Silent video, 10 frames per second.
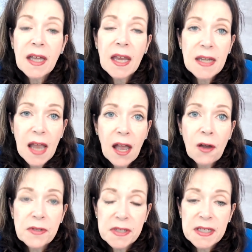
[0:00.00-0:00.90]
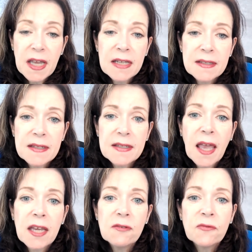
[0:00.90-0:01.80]
And now today it's
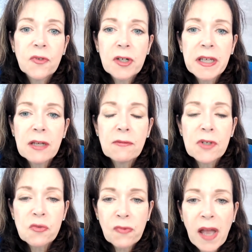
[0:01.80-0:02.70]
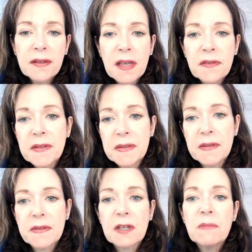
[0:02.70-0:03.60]
design in 4D, which rounds out the
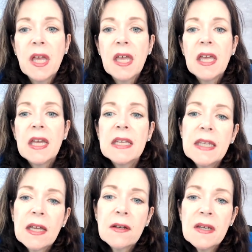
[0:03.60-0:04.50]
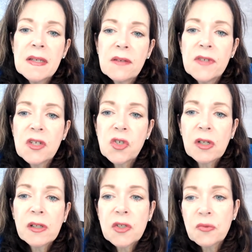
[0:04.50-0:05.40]
system in the areas of
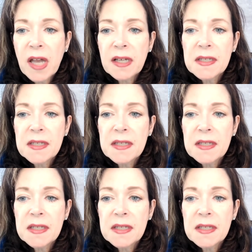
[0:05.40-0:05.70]
digital, direct,